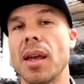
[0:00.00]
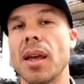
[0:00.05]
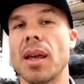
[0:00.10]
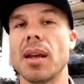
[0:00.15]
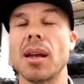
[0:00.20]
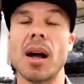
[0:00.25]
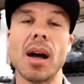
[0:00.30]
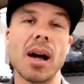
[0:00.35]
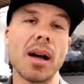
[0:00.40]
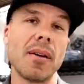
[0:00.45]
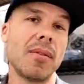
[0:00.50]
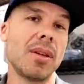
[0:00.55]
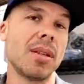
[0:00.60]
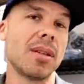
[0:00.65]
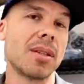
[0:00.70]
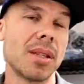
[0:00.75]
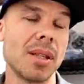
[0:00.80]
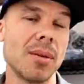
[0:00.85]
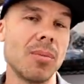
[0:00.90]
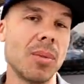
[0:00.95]
And
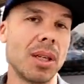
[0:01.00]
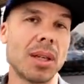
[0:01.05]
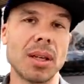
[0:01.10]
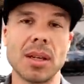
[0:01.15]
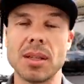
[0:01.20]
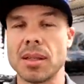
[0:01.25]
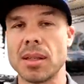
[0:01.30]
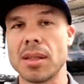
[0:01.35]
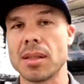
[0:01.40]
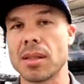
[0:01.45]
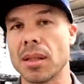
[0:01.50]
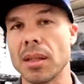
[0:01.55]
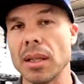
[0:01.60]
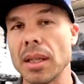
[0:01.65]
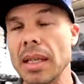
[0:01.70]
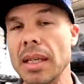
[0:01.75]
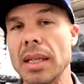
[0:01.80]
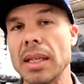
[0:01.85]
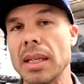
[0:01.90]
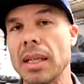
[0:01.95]
obviously because it's
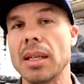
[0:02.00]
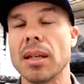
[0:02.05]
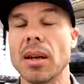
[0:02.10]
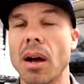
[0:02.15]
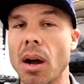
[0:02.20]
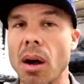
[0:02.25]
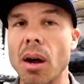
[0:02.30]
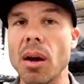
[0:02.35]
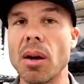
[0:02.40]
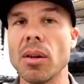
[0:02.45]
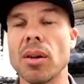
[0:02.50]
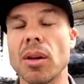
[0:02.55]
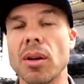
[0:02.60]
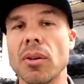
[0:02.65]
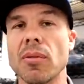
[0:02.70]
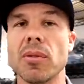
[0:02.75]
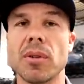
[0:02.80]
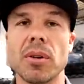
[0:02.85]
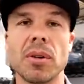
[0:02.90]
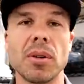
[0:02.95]
leaking all
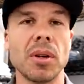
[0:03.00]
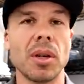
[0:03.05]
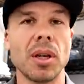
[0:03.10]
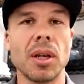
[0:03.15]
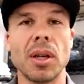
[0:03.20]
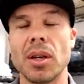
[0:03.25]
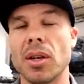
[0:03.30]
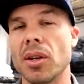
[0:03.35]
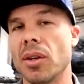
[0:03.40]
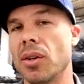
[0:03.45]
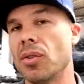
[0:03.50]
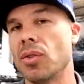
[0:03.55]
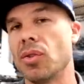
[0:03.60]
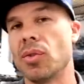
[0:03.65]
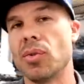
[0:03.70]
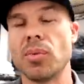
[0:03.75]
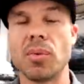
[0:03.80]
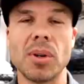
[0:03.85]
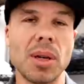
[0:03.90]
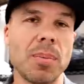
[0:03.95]
over,
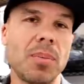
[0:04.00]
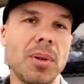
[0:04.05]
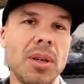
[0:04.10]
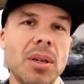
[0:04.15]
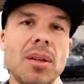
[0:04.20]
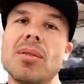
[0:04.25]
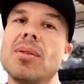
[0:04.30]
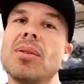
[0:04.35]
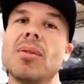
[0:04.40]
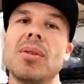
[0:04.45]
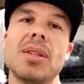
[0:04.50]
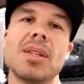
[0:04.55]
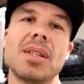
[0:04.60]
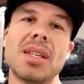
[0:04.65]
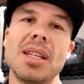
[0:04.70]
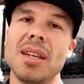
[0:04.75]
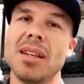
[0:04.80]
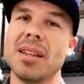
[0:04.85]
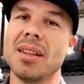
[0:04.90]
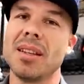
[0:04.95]
dripping through the
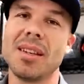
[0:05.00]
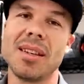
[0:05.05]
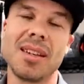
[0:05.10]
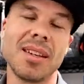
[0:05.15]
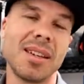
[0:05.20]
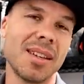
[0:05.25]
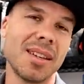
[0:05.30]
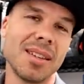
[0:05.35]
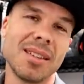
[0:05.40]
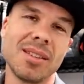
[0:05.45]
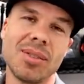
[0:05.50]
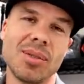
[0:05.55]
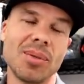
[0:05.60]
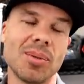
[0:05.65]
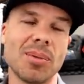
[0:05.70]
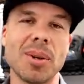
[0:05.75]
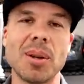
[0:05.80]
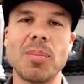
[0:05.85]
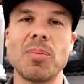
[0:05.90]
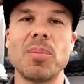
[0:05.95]
ceiling and
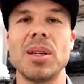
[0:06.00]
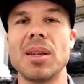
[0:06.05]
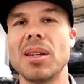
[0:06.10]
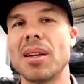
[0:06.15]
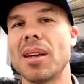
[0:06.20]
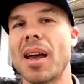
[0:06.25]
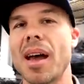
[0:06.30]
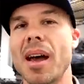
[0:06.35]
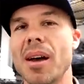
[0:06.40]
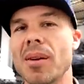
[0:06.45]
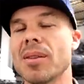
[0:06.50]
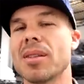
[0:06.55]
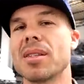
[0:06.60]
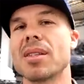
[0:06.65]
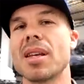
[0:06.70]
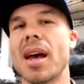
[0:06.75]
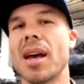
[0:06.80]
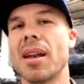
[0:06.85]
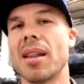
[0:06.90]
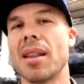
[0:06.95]
dripping
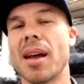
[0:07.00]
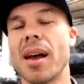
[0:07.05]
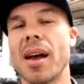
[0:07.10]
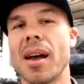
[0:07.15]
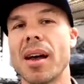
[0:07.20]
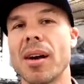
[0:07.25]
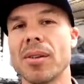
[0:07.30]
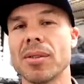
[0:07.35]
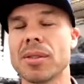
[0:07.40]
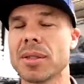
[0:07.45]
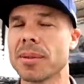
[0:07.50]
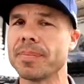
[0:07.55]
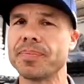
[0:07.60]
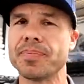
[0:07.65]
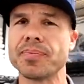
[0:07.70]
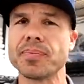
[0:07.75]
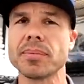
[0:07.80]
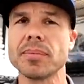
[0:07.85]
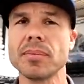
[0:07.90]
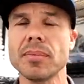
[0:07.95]
outside of the house,
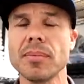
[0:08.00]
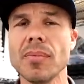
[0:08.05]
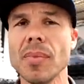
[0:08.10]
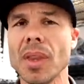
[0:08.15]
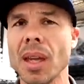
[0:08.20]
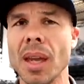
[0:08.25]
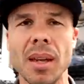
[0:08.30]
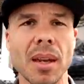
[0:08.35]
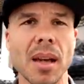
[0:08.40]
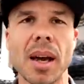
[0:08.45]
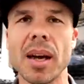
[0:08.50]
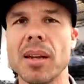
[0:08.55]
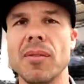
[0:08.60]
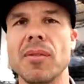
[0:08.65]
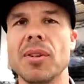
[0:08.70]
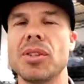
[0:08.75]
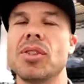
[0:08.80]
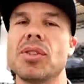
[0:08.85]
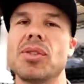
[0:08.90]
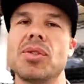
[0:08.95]
and not
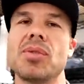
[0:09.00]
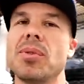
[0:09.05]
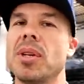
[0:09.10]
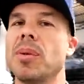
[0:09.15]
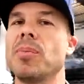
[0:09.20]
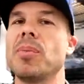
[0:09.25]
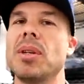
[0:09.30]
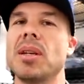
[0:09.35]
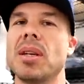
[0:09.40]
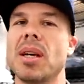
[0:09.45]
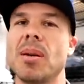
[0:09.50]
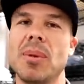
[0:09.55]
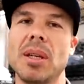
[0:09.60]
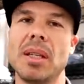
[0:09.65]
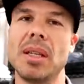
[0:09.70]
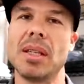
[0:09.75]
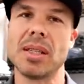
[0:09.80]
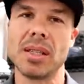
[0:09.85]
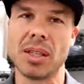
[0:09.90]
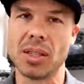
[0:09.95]
even just dripping. I
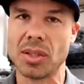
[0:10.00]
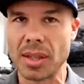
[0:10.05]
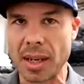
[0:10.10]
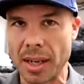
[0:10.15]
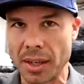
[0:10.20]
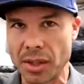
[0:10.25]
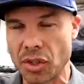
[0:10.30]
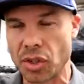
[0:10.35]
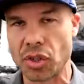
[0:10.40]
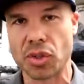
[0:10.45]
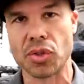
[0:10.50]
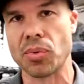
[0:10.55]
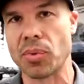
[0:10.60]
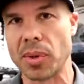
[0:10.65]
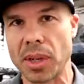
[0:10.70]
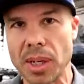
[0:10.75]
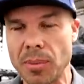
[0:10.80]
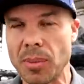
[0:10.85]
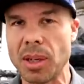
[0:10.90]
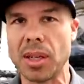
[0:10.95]
mean, this is like
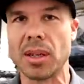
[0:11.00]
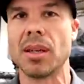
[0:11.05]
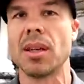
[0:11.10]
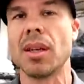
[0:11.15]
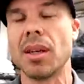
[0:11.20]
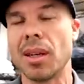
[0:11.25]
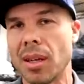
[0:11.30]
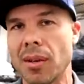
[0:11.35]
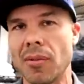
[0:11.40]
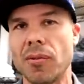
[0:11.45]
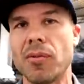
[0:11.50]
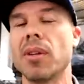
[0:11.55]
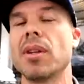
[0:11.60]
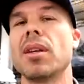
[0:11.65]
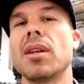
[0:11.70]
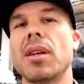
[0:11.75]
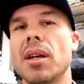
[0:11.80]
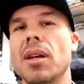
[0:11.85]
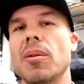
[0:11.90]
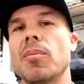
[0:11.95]
streaming,
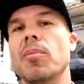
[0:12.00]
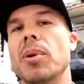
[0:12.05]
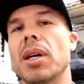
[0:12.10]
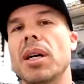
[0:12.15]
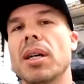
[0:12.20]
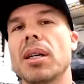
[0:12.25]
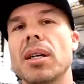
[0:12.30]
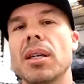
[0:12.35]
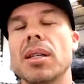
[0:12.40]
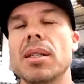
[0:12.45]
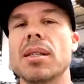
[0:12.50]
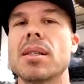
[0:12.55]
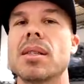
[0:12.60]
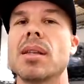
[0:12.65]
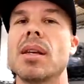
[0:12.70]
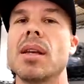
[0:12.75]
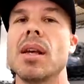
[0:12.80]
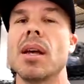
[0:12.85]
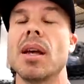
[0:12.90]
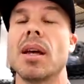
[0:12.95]
filling up
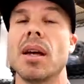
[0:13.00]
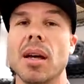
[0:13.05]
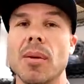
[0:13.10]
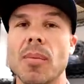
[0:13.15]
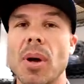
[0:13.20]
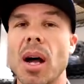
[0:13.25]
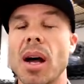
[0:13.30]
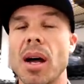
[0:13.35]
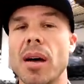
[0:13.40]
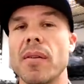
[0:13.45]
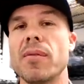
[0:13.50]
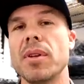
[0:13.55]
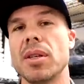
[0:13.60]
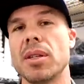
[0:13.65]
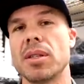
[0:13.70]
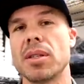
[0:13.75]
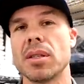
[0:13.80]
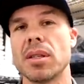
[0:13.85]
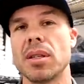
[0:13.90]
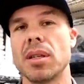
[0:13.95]
buckets. Um,
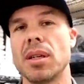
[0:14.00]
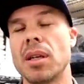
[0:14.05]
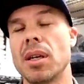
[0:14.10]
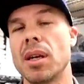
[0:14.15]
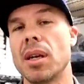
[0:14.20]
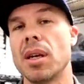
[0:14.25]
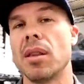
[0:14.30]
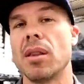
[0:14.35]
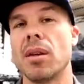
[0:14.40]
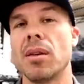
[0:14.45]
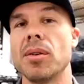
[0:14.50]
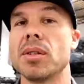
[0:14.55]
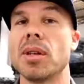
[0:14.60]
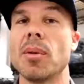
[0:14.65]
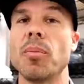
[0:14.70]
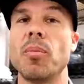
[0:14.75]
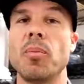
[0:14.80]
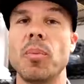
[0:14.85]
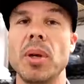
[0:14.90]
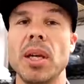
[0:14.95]
obviously,
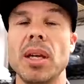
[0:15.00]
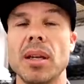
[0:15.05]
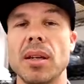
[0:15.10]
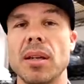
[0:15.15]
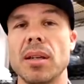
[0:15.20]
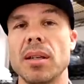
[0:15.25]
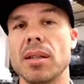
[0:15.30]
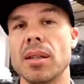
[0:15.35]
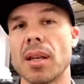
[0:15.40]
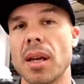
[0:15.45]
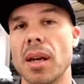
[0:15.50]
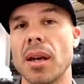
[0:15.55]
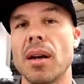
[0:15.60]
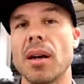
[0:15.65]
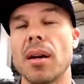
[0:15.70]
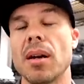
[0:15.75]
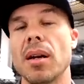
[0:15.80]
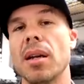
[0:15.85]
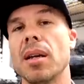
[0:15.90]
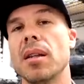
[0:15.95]
there's a big
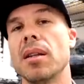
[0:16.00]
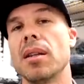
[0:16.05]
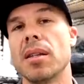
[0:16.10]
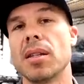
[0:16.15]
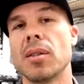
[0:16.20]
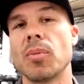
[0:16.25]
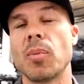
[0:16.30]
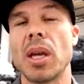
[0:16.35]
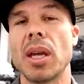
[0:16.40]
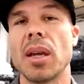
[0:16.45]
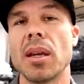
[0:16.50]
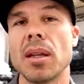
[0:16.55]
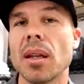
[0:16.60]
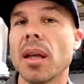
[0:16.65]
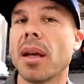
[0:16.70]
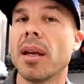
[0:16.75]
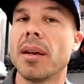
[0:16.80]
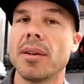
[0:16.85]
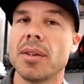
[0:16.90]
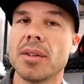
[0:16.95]
tear in this pan
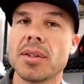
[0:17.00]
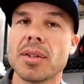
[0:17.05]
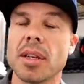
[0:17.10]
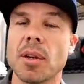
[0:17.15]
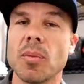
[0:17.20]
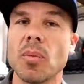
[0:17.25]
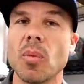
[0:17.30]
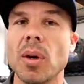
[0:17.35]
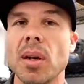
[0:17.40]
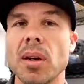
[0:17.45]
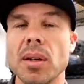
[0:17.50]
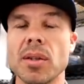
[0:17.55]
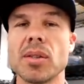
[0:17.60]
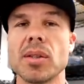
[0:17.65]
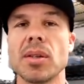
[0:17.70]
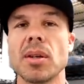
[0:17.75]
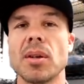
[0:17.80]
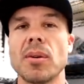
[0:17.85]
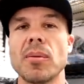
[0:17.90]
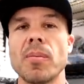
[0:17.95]
liner somewhere.
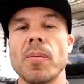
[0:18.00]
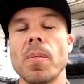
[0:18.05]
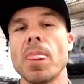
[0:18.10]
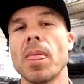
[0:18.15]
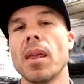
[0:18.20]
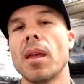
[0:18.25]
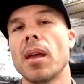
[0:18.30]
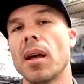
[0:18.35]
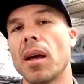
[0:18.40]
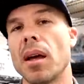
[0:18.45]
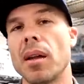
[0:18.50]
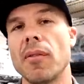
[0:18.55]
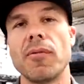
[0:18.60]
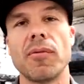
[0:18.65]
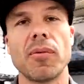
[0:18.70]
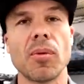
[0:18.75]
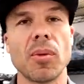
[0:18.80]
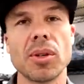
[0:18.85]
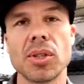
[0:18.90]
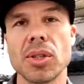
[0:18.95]
So
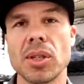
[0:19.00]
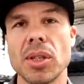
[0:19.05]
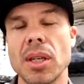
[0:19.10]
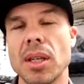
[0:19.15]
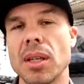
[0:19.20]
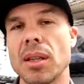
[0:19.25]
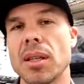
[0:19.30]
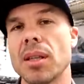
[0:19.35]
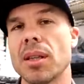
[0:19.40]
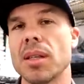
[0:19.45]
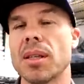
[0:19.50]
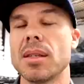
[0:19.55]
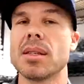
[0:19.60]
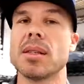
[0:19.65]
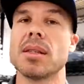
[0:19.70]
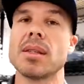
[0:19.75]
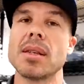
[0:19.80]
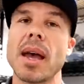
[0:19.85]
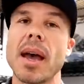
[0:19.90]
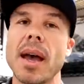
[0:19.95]
unfortunate that
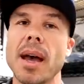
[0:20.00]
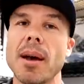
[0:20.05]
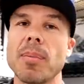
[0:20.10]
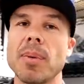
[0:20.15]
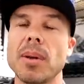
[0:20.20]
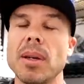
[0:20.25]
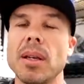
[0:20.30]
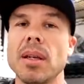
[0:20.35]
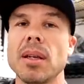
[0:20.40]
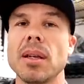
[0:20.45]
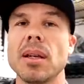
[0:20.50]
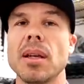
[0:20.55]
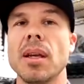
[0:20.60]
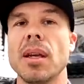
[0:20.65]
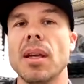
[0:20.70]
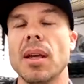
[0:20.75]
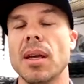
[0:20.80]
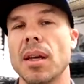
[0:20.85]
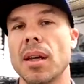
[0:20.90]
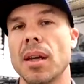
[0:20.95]
this is happening.
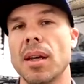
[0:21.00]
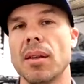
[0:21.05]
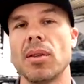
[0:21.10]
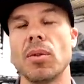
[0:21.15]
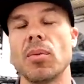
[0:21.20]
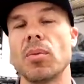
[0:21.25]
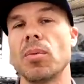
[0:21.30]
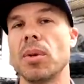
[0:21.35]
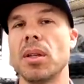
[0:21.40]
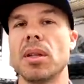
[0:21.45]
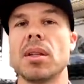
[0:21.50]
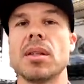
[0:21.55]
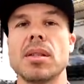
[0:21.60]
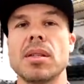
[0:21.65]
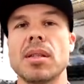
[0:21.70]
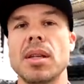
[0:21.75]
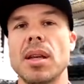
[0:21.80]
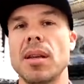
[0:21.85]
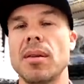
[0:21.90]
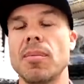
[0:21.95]
Uh, the real
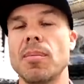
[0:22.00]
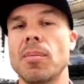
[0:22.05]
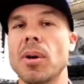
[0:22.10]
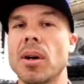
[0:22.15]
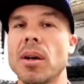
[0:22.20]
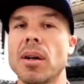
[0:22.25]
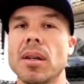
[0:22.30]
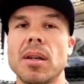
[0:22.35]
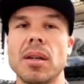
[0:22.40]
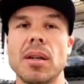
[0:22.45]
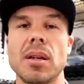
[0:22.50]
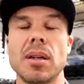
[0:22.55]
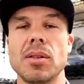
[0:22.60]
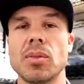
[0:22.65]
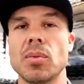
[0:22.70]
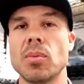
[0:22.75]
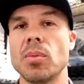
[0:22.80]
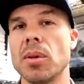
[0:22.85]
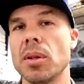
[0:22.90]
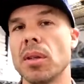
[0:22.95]
estate market
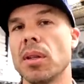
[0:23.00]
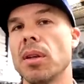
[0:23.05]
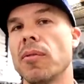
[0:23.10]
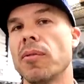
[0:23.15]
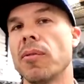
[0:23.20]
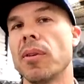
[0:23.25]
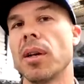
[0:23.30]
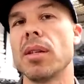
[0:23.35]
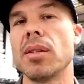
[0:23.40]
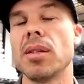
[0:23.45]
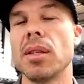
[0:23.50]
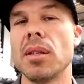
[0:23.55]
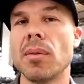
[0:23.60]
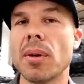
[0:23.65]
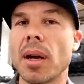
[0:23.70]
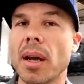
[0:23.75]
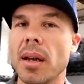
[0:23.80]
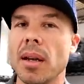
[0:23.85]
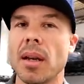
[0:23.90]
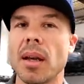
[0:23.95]
is really
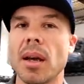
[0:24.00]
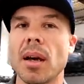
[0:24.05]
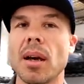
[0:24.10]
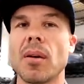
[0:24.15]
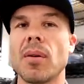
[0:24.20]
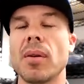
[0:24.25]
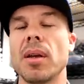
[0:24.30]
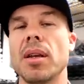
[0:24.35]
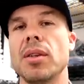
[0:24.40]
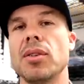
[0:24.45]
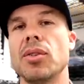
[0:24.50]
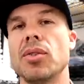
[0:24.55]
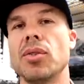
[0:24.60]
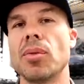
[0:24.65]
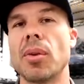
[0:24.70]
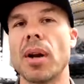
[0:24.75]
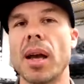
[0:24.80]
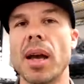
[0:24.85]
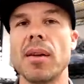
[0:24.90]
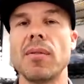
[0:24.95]
frenzied right now and
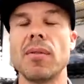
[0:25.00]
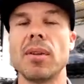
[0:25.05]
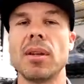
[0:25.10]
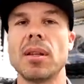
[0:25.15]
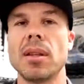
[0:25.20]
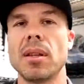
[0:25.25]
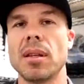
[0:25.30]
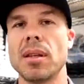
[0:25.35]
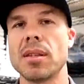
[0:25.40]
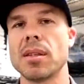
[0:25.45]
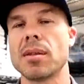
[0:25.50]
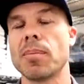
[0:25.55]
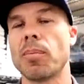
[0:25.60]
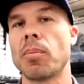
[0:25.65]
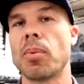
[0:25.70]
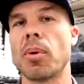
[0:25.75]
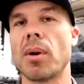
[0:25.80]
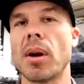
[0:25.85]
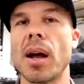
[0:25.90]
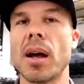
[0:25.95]
driving this
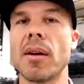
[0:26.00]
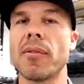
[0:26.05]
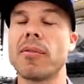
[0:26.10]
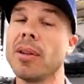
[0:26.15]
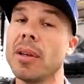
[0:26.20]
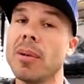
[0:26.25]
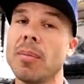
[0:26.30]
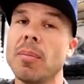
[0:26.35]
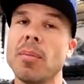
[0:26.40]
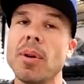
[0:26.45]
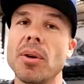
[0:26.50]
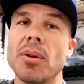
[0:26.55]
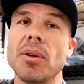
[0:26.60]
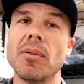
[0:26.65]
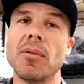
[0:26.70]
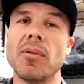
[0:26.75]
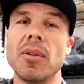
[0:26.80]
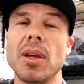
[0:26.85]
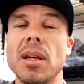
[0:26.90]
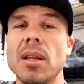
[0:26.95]
profit
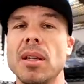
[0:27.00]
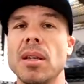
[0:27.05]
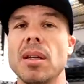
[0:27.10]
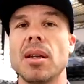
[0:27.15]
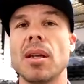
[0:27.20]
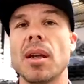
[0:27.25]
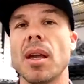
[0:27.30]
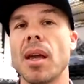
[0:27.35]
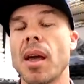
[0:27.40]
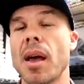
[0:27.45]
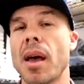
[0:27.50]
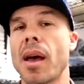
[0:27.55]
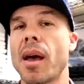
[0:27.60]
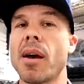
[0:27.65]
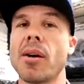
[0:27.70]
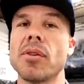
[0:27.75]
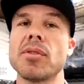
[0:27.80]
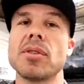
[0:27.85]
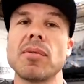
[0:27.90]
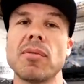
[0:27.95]
motivated
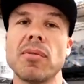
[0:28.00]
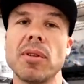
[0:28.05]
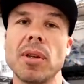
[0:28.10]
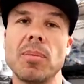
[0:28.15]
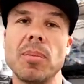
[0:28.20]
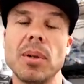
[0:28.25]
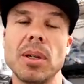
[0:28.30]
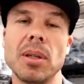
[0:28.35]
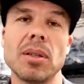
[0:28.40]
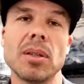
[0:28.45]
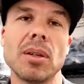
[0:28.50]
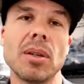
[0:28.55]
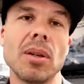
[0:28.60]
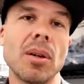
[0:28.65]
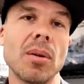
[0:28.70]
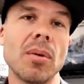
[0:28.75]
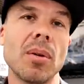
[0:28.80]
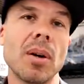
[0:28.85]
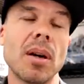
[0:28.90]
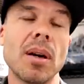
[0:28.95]
house flipping to
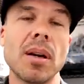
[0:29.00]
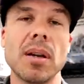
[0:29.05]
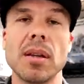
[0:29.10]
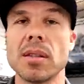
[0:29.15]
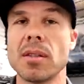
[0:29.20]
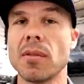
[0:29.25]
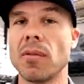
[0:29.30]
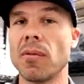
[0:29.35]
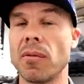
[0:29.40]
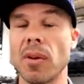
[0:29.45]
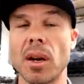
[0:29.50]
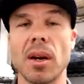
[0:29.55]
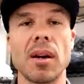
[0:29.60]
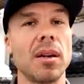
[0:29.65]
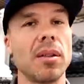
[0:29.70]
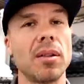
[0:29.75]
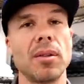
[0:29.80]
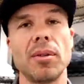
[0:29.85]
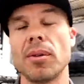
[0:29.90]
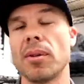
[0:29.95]
go on. It's a
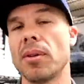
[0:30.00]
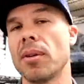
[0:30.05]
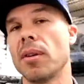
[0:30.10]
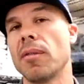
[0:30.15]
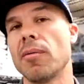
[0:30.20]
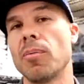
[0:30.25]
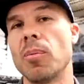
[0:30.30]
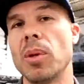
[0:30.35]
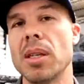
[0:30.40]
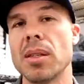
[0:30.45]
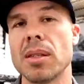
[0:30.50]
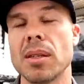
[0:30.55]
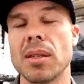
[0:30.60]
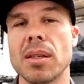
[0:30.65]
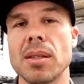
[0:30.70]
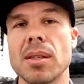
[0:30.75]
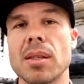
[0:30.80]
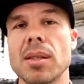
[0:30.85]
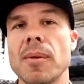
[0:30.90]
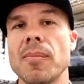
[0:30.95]
very lucrative
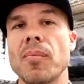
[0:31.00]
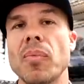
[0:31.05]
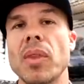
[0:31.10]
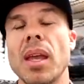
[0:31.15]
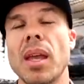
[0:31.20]
business.